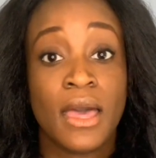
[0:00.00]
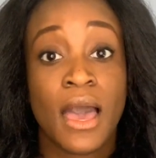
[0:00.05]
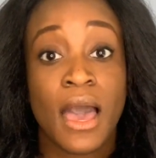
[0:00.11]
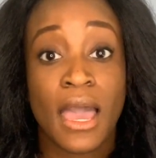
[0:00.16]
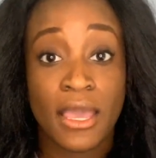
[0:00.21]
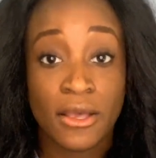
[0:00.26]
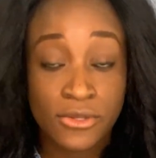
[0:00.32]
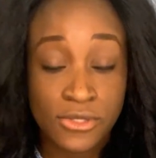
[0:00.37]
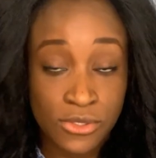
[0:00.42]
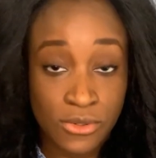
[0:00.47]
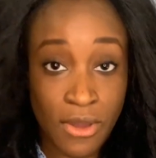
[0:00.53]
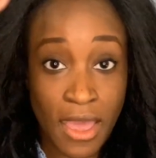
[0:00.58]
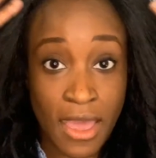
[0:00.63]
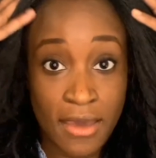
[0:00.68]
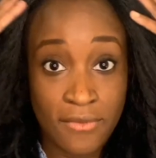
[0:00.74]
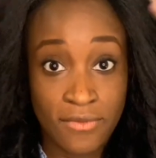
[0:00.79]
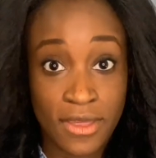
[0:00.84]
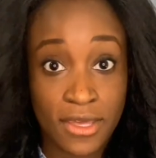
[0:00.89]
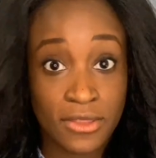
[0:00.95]
I also
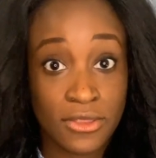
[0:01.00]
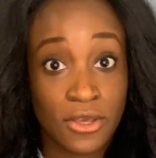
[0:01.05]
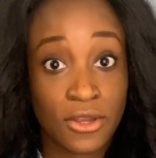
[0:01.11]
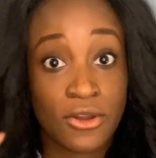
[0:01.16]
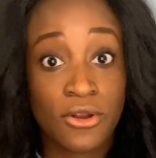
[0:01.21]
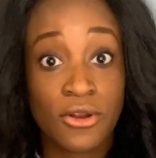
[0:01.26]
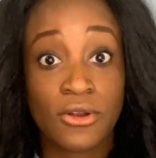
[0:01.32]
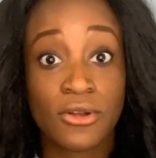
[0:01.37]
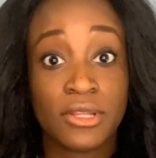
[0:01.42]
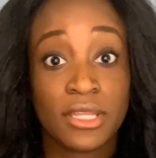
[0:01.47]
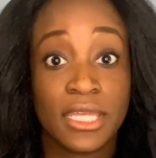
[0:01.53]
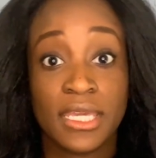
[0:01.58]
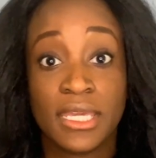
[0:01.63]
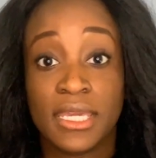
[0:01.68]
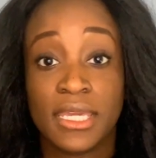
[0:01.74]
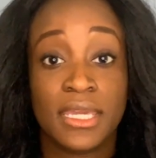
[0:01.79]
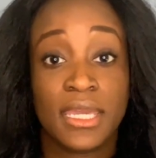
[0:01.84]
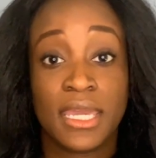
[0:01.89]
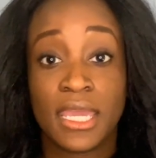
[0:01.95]
have like the
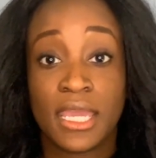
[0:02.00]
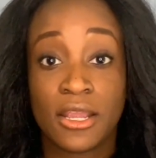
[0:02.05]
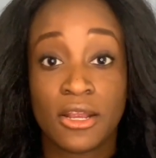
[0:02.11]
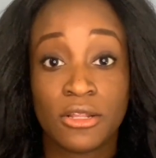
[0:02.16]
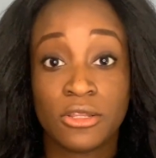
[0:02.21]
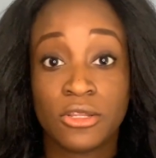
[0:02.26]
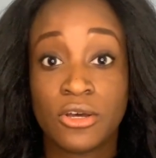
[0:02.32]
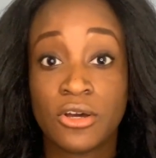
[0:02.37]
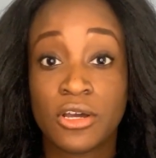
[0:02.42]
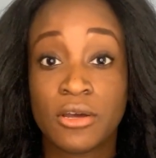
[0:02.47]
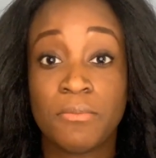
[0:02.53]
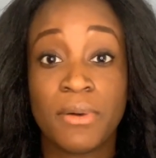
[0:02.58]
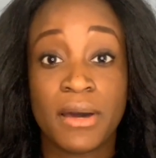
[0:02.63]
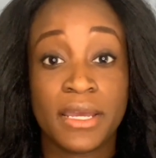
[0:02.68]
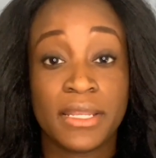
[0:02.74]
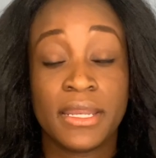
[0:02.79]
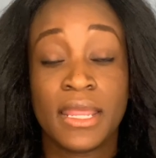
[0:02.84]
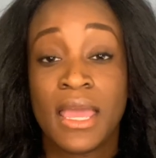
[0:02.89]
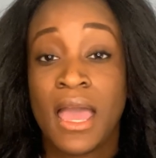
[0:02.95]
curly hair look,
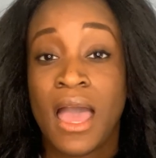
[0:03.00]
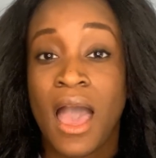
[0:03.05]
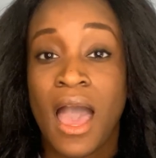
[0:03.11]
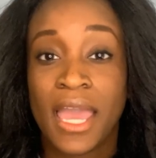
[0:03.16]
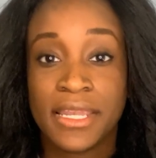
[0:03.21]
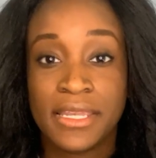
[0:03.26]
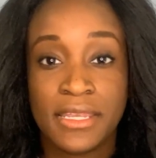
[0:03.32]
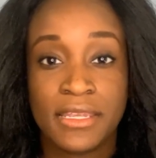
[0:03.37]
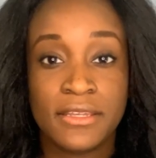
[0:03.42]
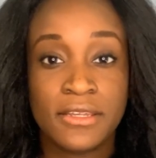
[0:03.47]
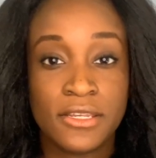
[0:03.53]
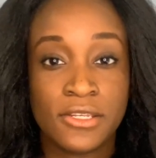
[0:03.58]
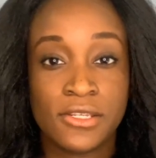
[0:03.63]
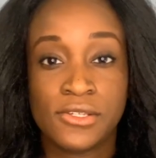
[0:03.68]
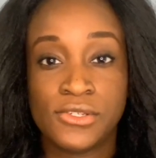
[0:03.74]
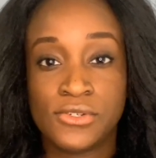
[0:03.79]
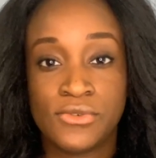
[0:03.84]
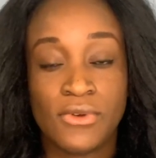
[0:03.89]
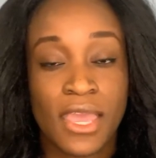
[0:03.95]
but I
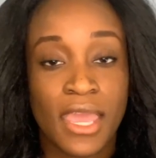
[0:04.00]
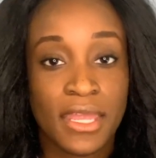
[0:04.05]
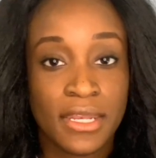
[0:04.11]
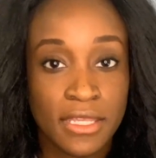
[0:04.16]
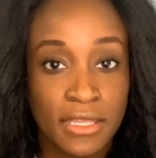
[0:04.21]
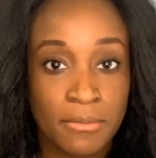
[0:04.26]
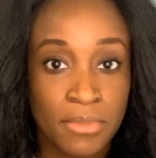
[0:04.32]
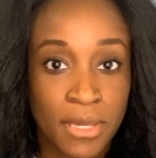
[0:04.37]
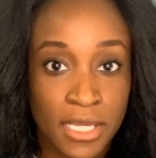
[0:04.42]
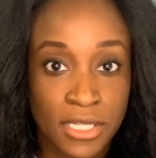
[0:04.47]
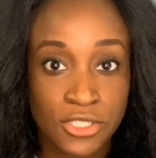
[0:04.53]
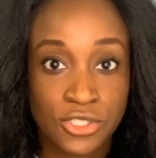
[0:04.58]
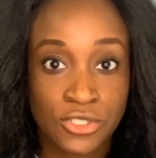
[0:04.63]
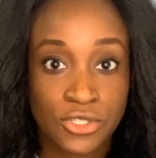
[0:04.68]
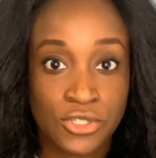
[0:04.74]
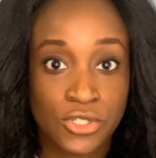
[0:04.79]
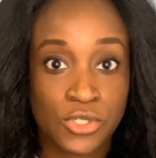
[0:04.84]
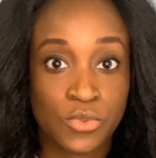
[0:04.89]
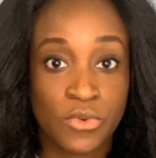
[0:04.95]
didn't do any
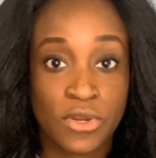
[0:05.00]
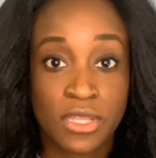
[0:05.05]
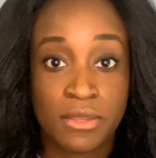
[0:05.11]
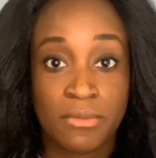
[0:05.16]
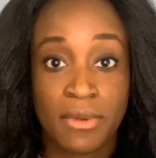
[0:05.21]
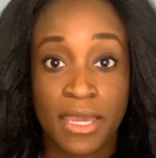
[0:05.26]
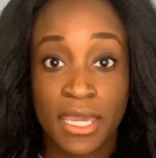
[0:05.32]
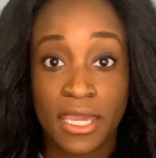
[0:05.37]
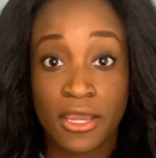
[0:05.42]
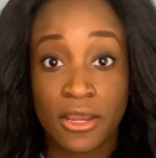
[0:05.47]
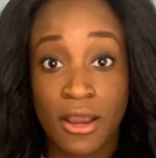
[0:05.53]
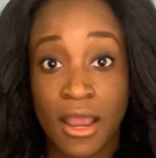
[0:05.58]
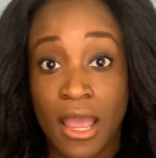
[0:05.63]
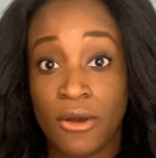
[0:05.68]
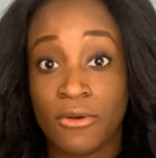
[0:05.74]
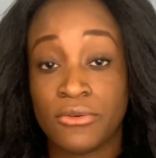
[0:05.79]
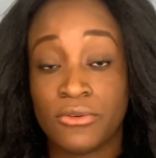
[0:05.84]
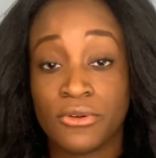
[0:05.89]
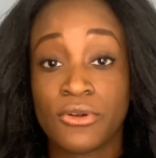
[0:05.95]
pictures with my hair
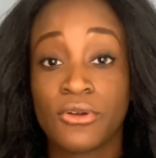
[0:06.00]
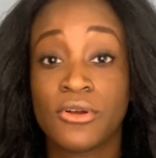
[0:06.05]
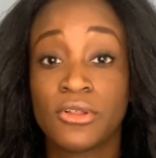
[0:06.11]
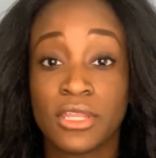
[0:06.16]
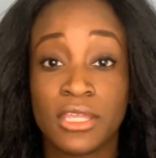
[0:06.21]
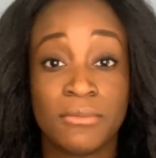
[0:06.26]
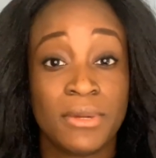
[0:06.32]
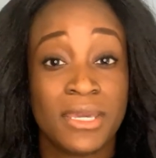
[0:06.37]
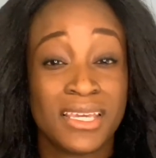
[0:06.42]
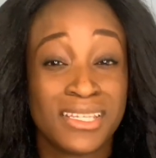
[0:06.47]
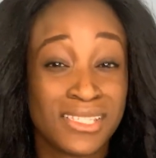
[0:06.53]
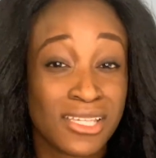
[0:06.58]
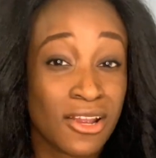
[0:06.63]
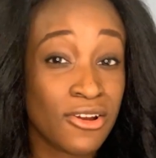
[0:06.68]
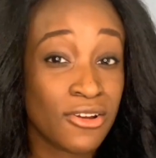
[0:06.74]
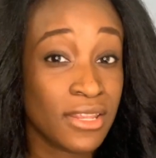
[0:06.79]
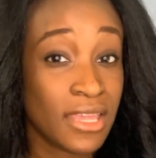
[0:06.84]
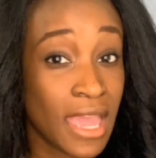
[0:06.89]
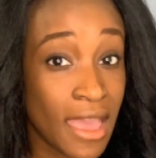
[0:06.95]
out and curly because I
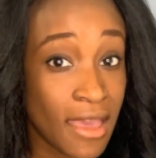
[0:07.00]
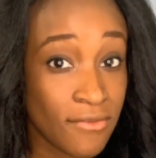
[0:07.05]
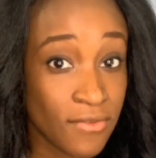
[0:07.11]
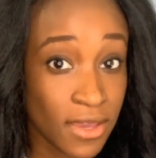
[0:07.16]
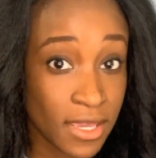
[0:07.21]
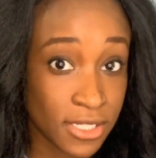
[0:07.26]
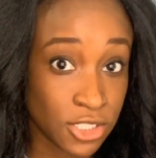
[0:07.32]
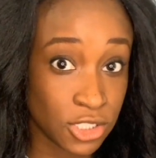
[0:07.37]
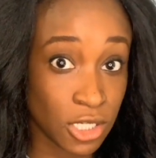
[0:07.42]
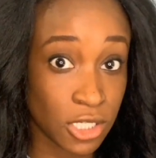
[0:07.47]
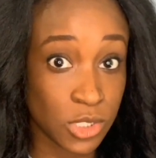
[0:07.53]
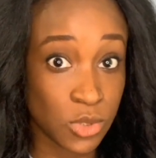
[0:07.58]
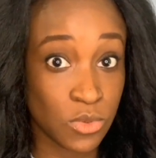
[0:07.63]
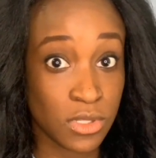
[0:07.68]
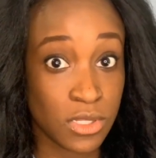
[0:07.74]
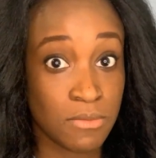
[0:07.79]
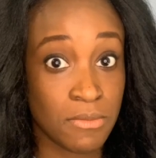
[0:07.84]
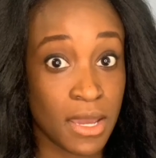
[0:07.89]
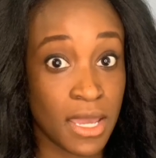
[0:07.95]
already have headshots
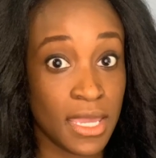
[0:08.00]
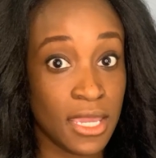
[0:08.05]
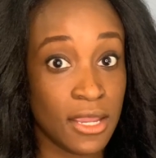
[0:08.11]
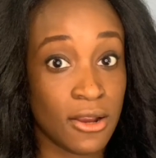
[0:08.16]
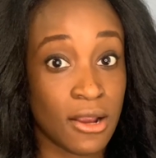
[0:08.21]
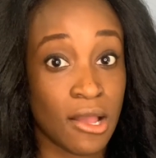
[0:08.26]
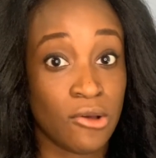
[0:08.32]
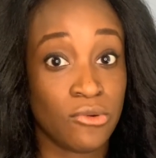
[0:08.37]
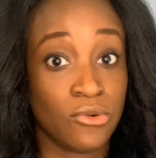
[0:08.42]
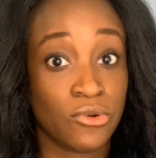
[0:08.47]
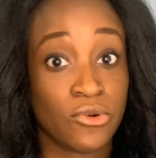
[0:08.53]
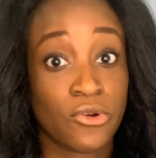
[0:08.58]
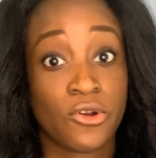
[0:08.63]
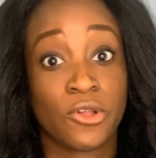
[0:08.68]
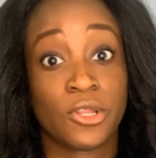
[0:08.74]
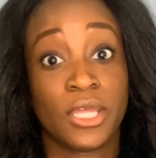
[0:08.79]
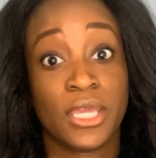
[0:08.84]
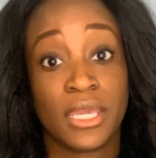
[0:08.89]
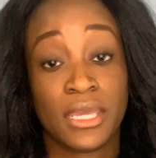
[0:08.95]
with my hair out and
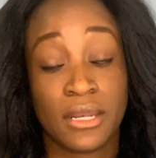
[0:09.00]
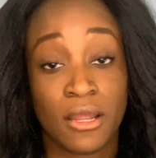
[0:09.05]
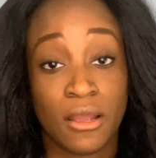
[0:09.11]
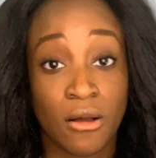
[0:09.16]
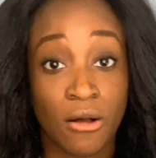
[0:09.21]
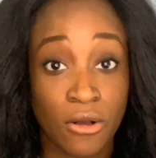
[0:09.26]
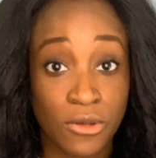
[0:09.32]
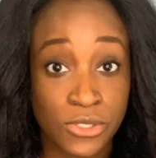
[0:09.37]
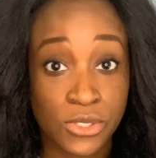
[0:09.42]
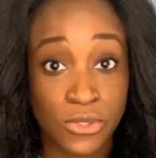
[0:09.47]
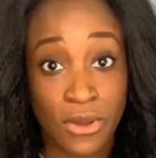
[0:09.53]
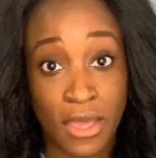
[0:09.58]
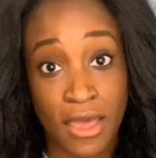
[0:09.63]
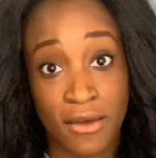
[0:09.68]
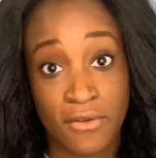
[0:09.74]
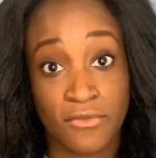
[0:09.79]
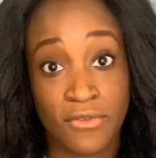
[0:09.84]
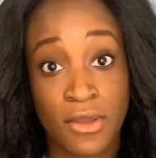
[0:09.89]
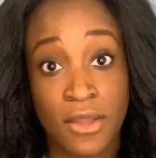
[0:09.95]
curly, and I also
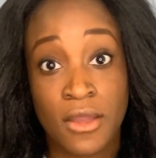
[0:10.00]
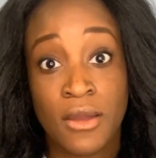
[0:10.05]
have